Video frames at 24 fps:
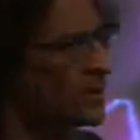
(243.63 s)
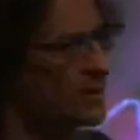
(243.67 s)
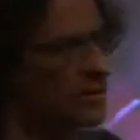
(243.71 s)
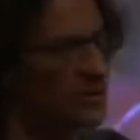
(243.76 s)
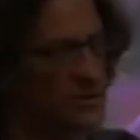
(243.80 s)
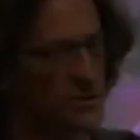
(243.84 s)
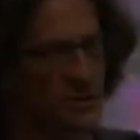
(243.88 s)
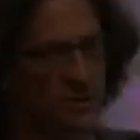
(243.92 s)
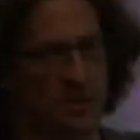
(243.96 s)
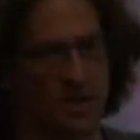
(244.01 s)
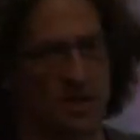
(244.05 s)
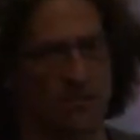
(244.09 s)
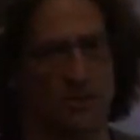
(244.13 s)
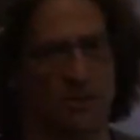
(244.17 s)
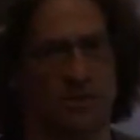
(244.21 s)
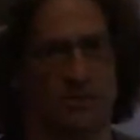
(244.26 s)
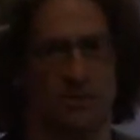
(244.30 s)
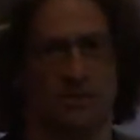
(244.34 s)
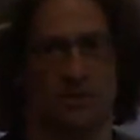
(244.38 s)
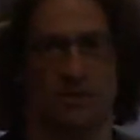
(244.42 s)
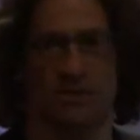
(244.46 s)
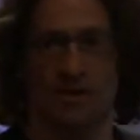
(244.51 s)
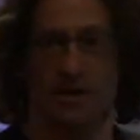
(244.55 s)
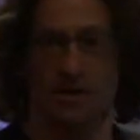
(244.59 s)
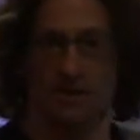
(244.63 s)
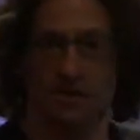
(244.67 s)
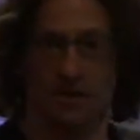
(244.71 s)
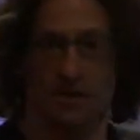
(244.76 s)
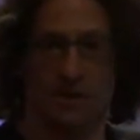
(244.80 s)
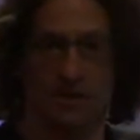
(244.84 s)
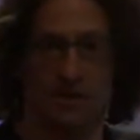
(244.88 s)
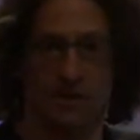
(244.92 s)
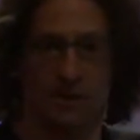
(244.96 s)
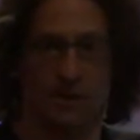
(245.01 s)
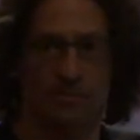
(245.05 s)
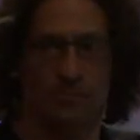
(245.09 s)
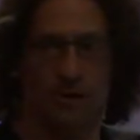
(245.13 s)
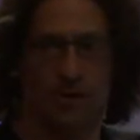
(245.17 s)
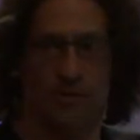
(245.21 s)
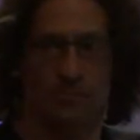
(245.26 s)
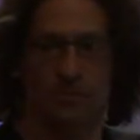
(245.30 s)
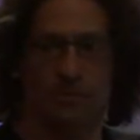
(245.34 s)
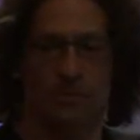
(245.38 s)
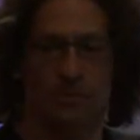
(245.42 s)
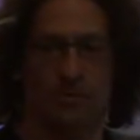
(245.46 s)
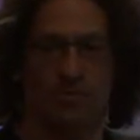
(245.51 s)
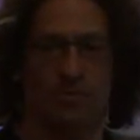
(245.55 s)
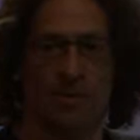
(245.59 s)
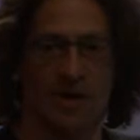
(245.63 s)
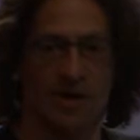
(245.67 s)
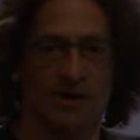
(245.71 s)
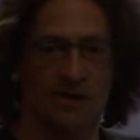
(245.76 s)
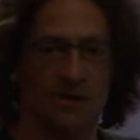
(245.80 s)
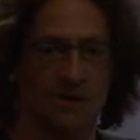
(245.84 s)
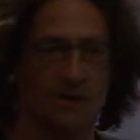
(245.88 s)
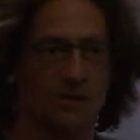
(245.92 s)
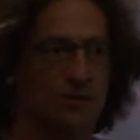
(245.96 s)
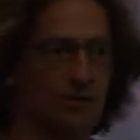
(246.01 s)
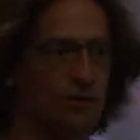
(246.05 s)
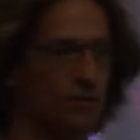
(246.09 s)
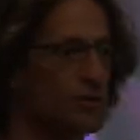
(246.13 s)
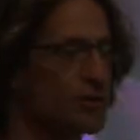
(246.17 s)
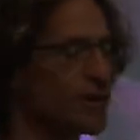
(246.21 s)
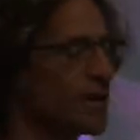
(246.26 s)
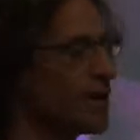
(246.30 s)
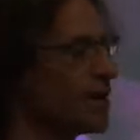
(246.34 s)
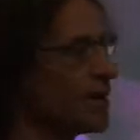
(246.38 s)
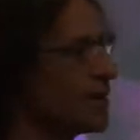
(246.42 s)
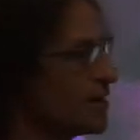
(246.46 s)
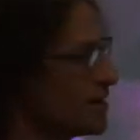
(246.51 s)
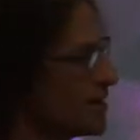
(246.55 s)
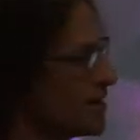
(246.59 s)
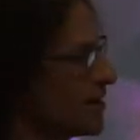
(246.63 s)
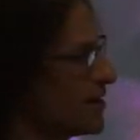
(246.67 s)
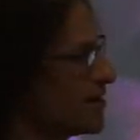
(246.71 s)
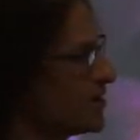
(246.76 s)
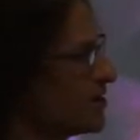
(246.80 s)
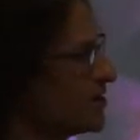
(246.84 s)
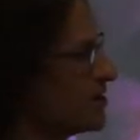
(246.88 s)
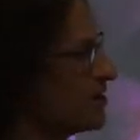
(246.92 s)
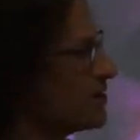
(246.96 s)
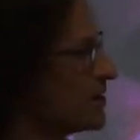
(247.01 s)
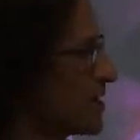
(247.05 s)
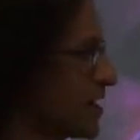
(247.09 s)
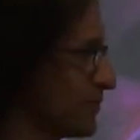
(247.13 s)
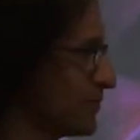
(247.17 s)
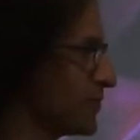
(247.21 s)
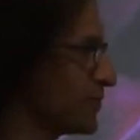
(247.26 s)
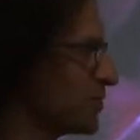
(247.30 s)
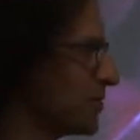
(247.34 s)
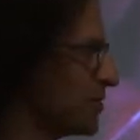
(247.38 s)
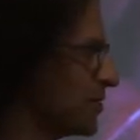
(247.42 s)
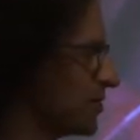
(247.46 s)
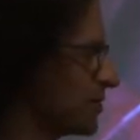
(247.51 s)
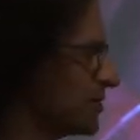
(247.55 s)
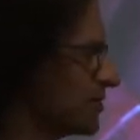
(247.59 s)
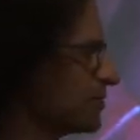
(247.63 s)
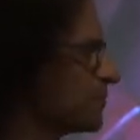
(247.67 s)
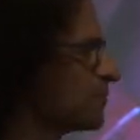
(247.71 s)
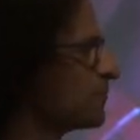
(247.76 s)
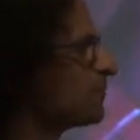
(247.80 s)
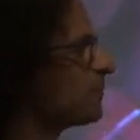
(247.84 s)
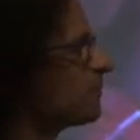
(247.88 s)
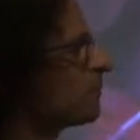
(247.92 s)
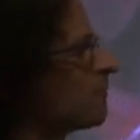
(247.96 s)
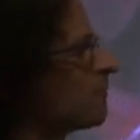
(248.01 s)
So zeebox is about 60 people based in the UK, in London, Covent Garden.